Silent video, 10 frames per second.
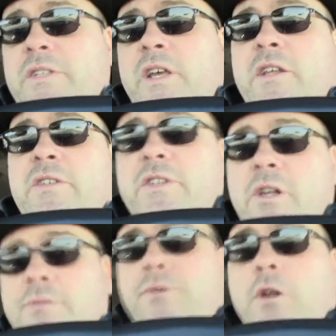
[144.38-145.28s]
sitting
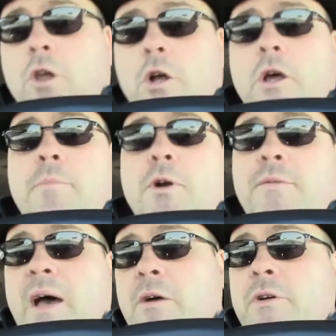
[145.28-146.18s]
still for a long number
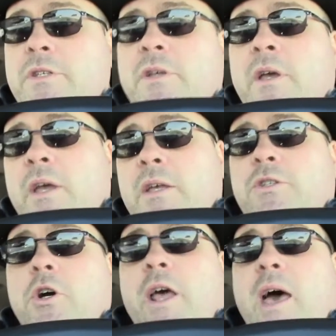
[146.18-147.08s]
of hours, it's
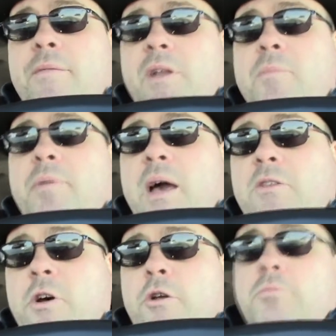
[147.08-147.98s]
going to have an impact
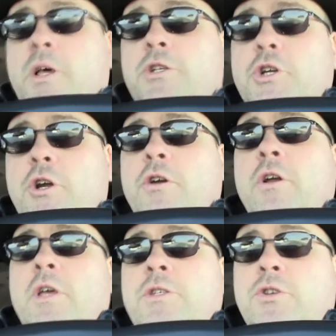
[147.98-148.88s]
on your blood sugar.
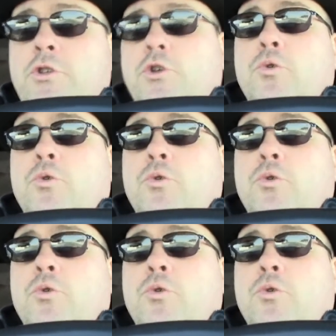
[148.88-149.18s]
So do you